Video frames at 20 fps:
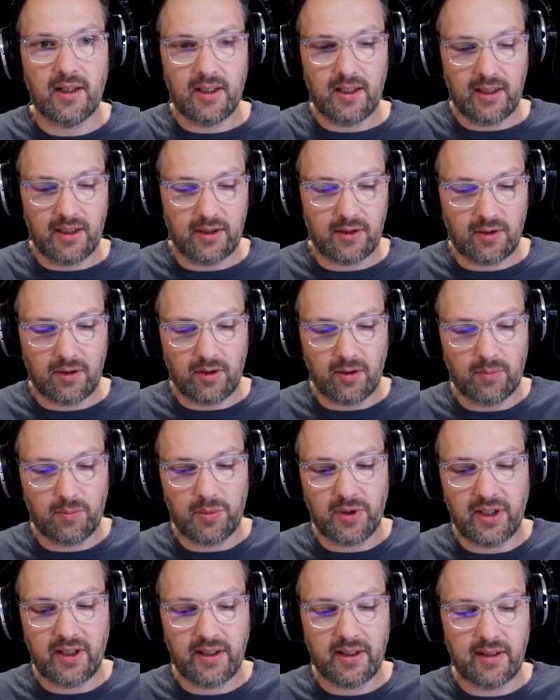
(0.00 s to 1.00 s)
It
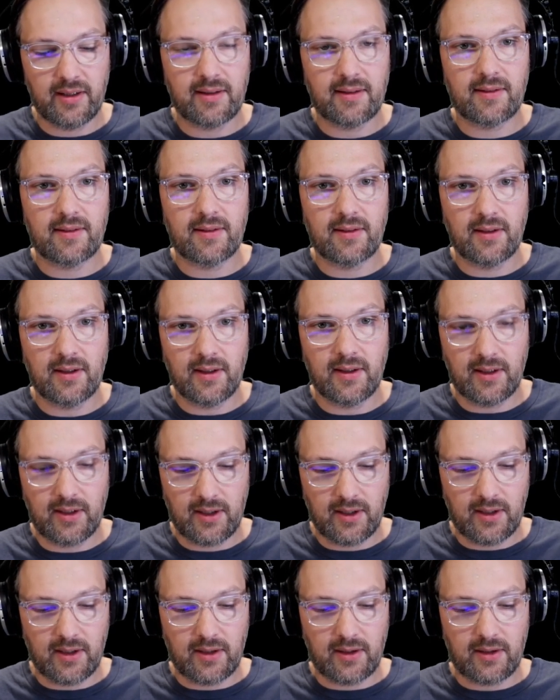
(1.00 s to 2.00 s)
compiles.
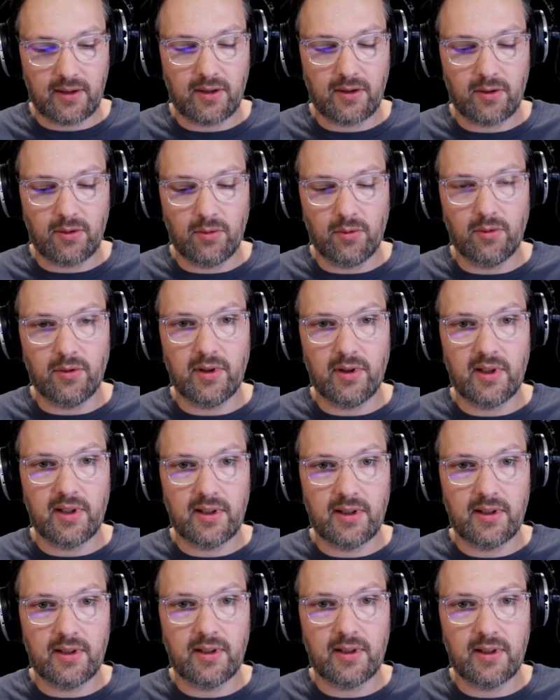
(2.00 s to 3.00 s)
Cargo
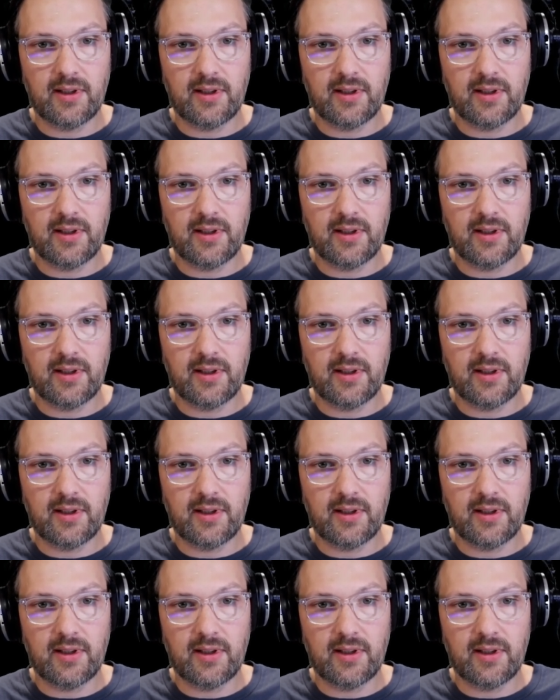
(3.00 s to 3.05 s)
run.